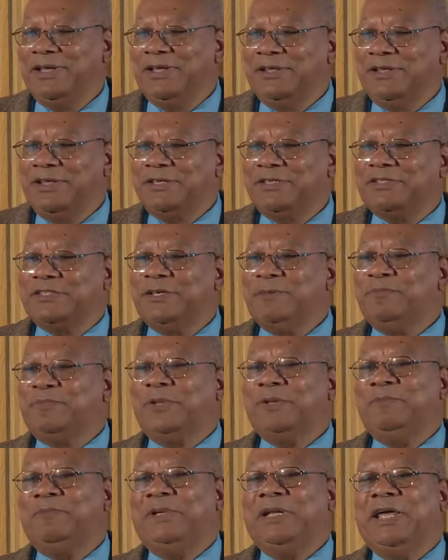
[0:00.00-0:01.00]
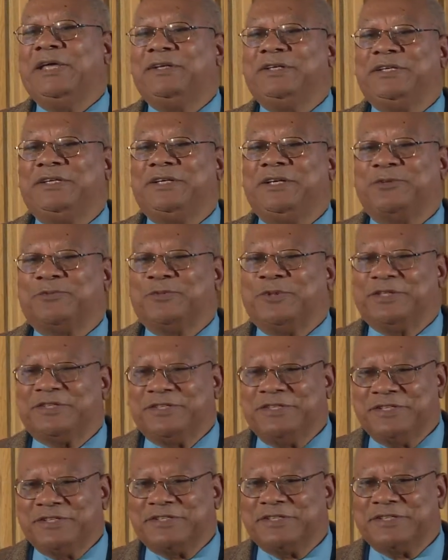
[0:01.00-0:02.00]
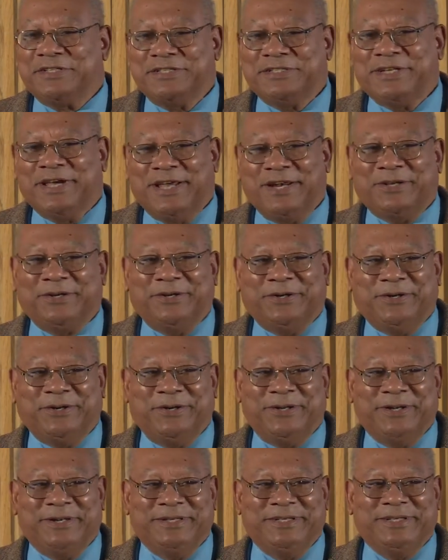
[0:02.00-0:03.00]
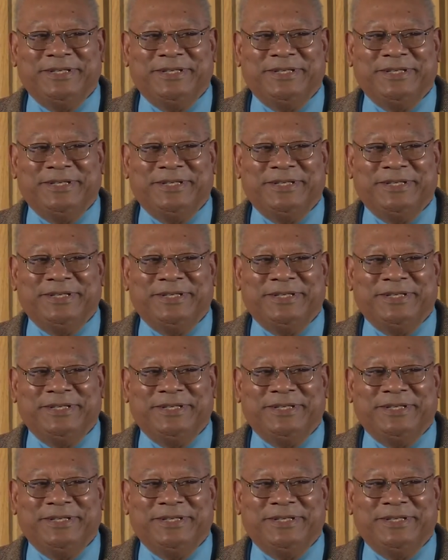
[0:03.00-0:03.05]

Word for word: They simply blended it with distilled alcohol,